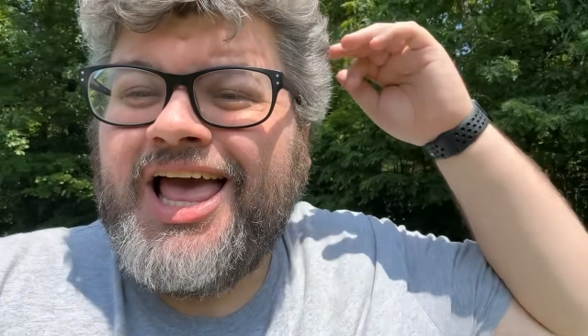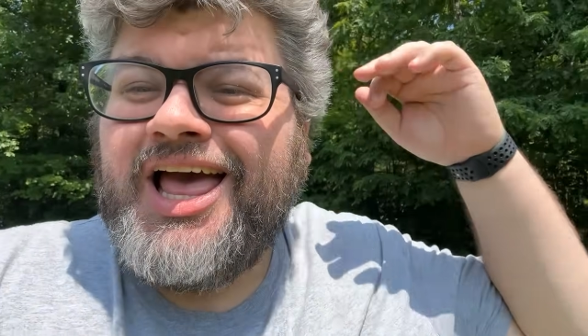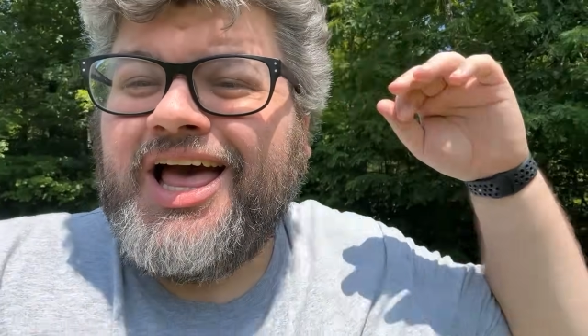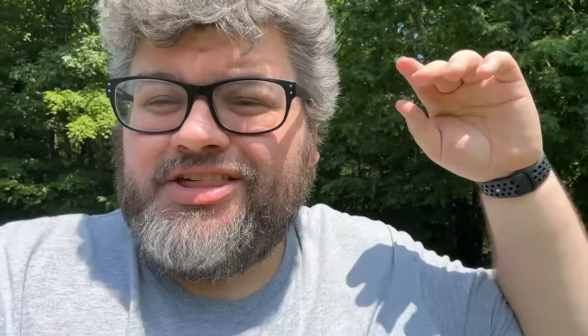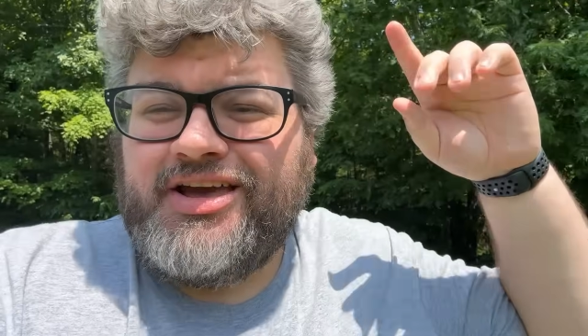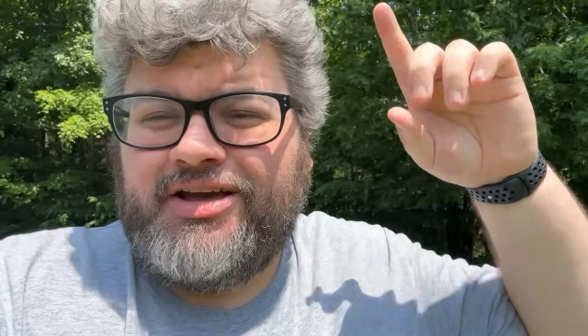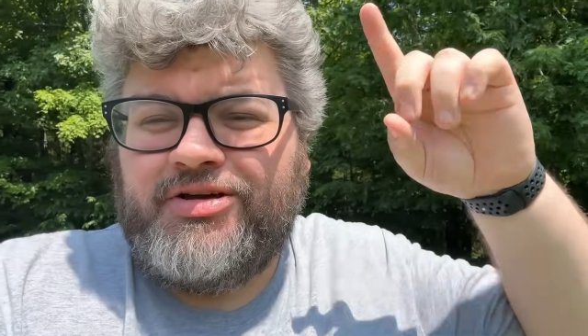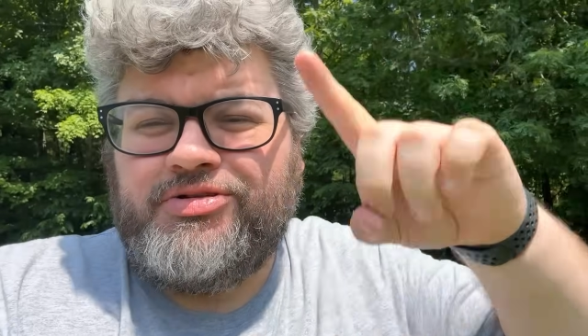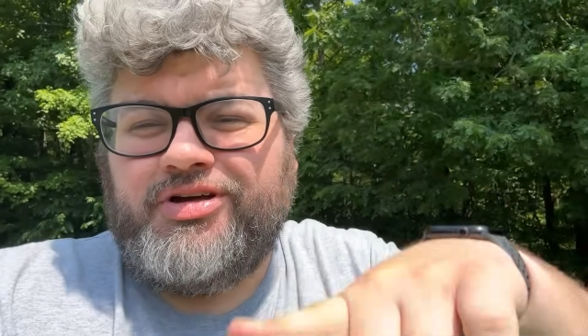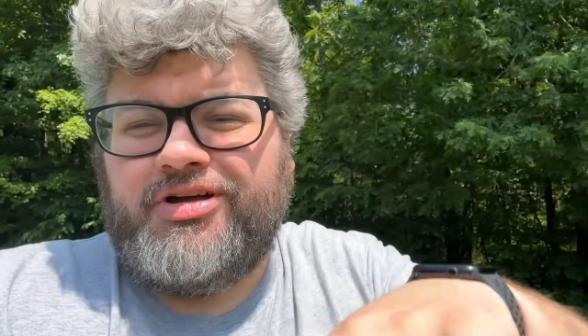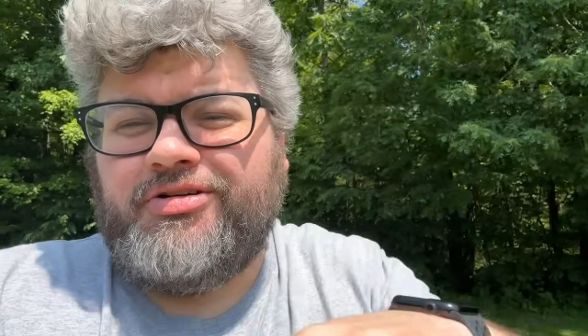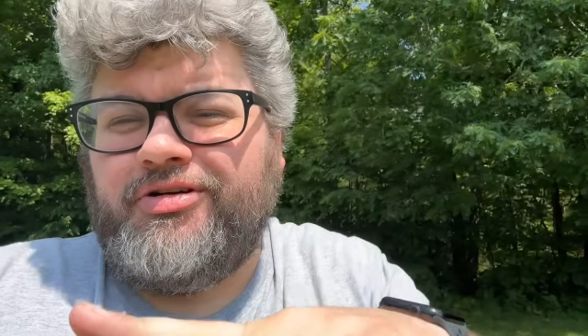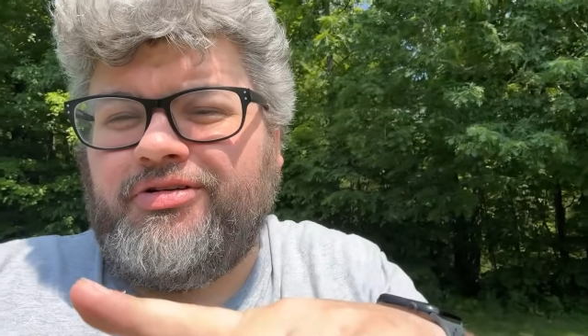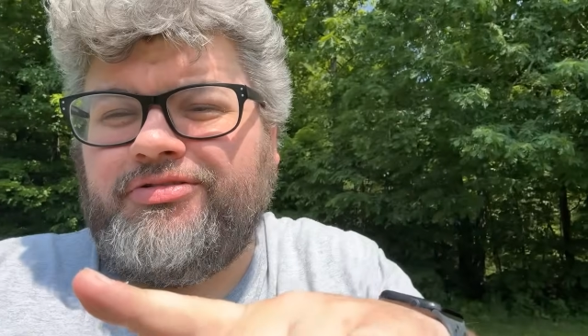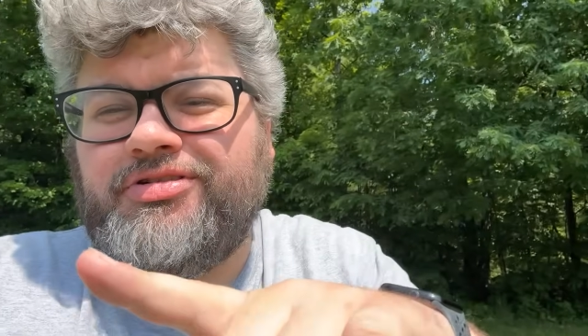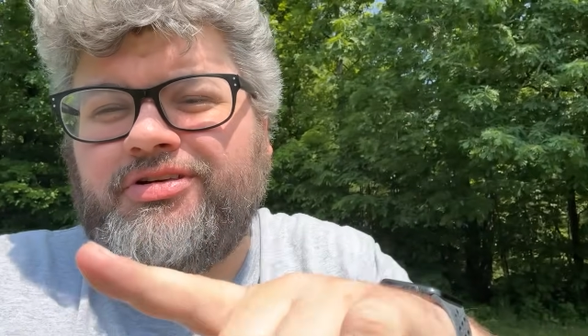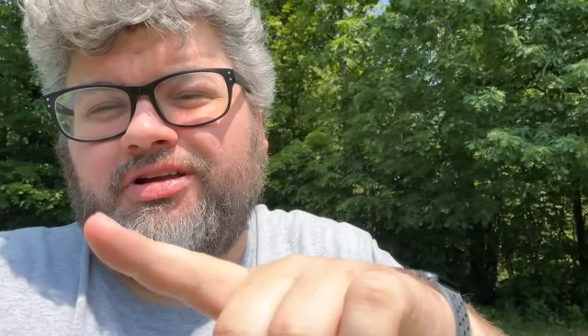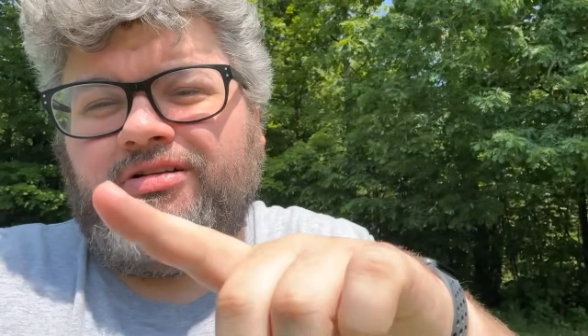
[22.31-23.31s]
Check out John
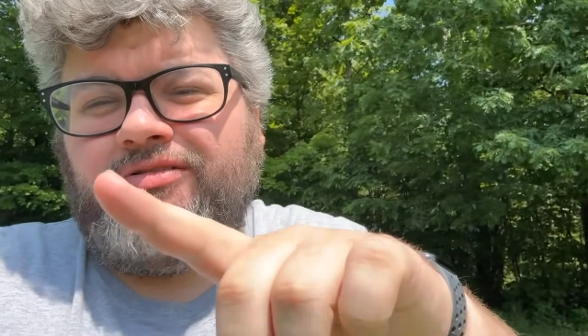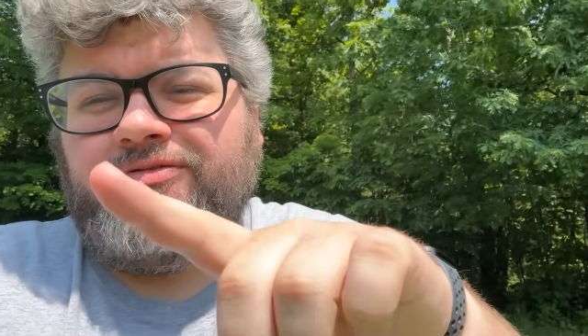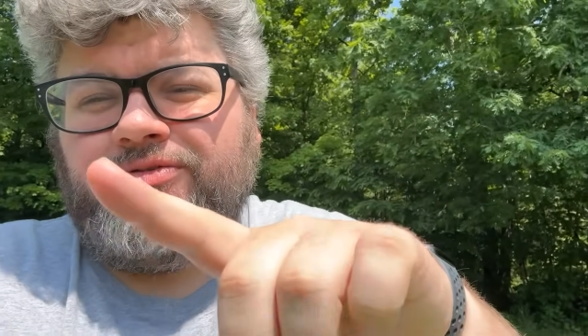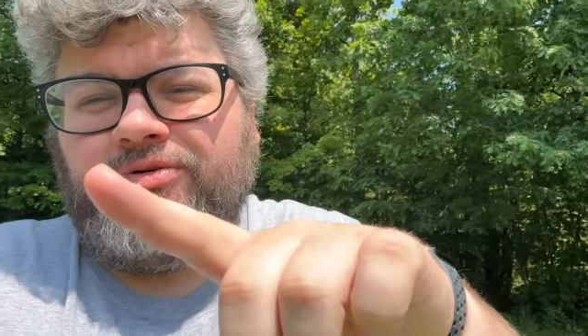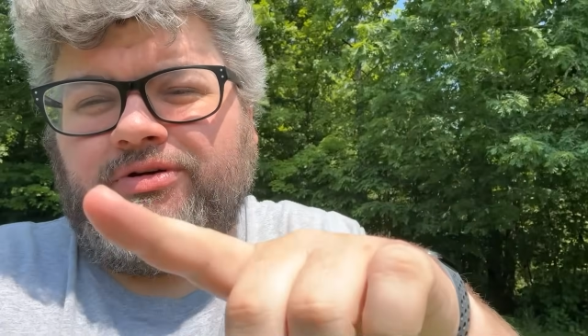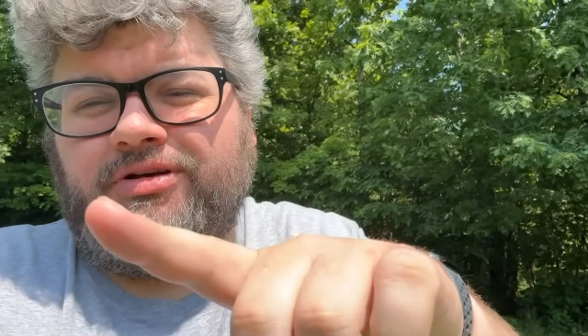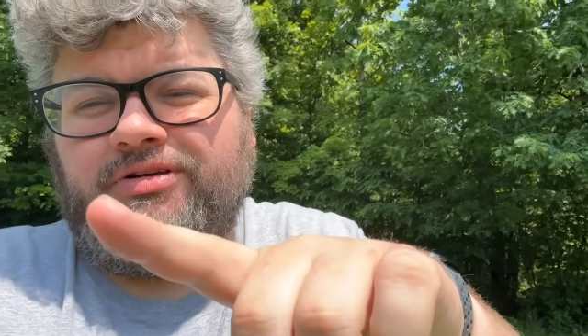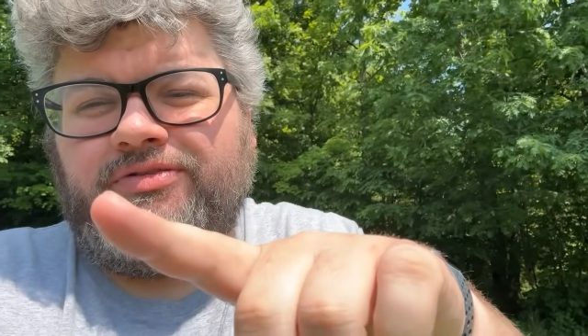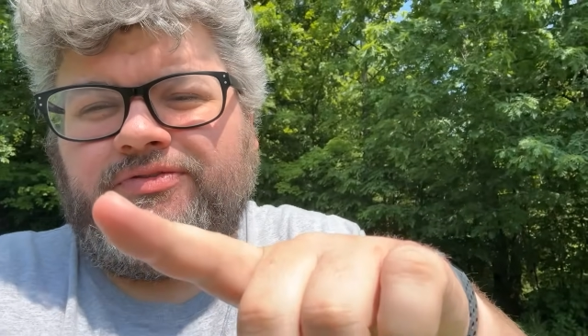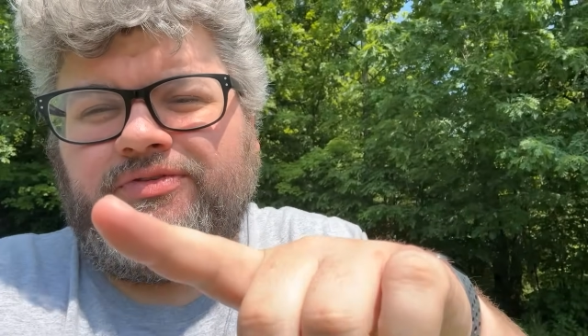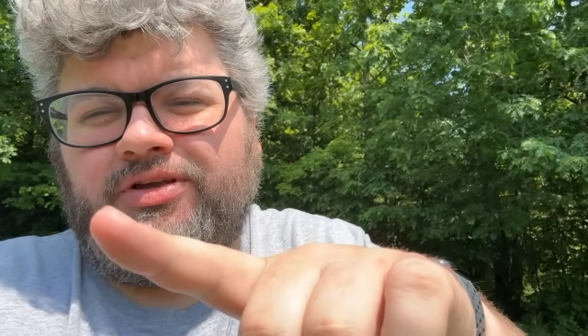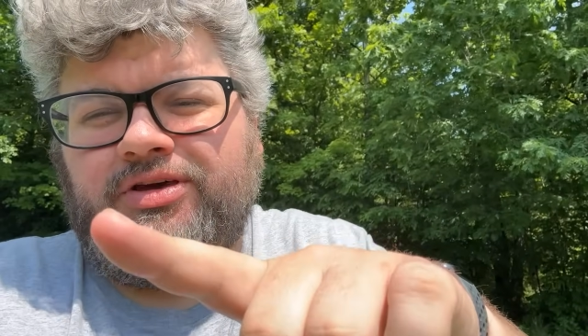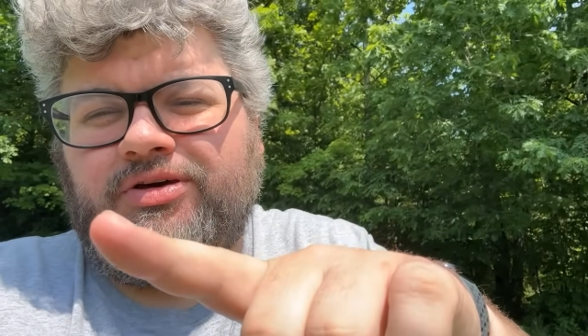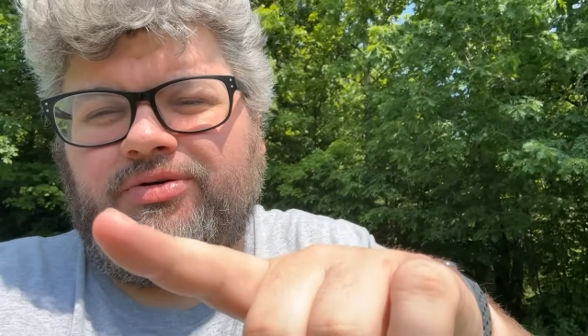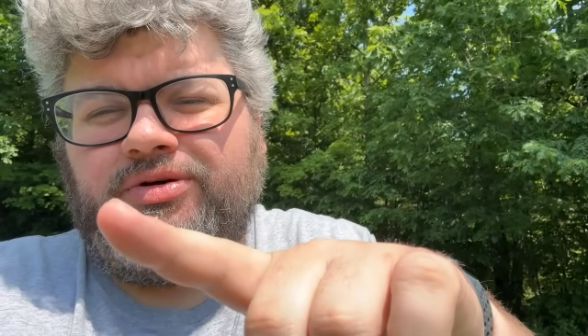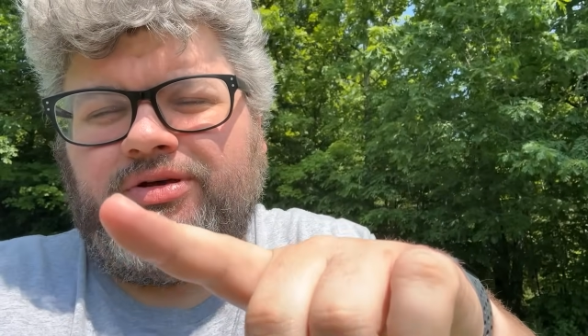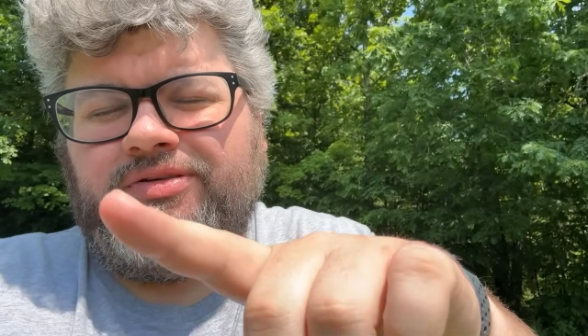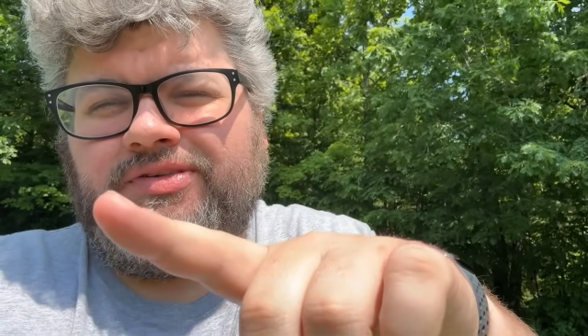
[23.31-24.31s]
R's channel for his
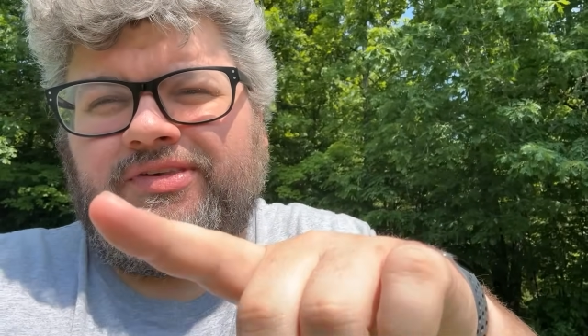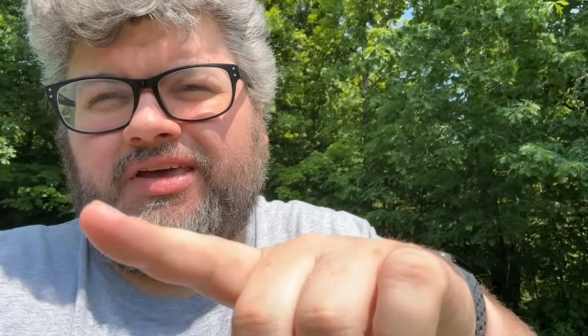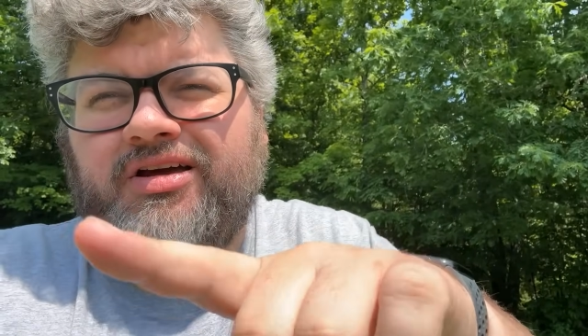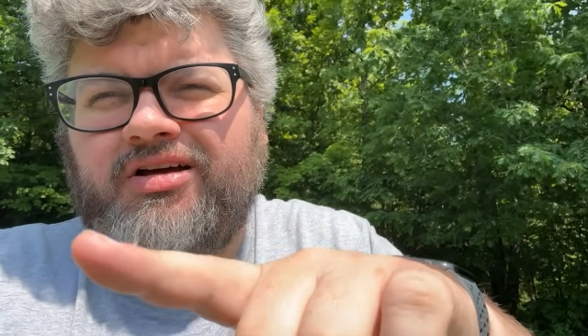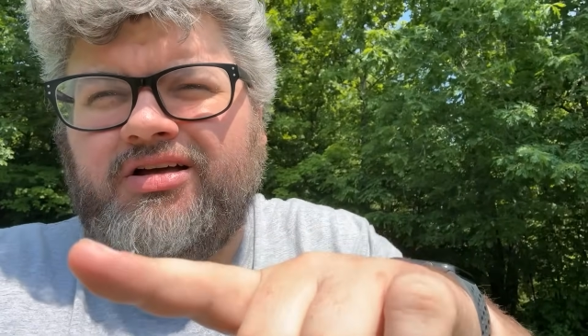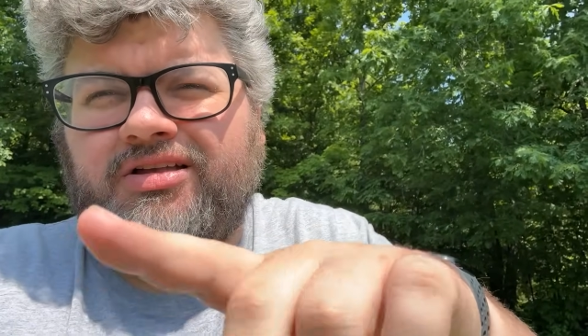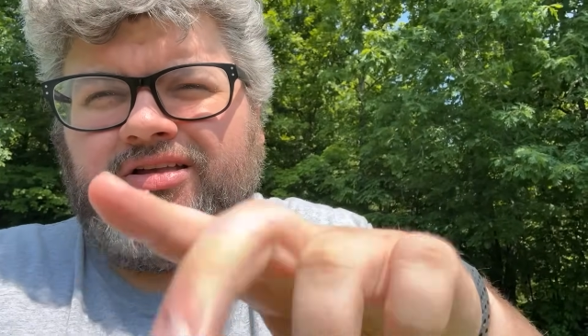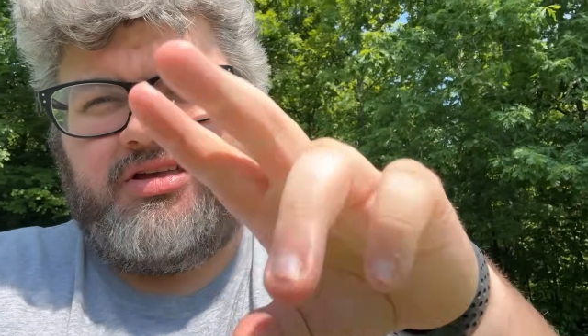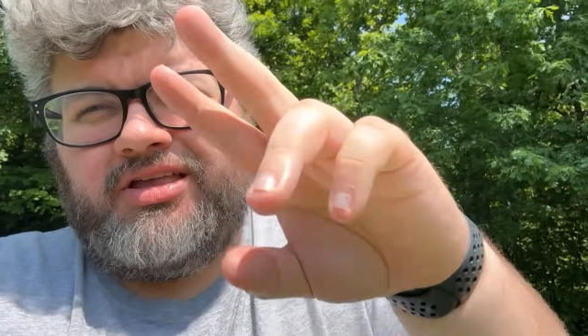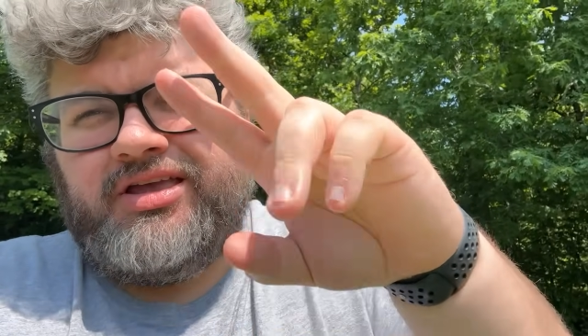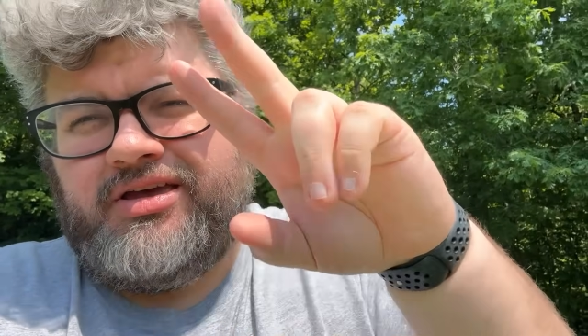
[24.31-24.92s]
video, his take on it,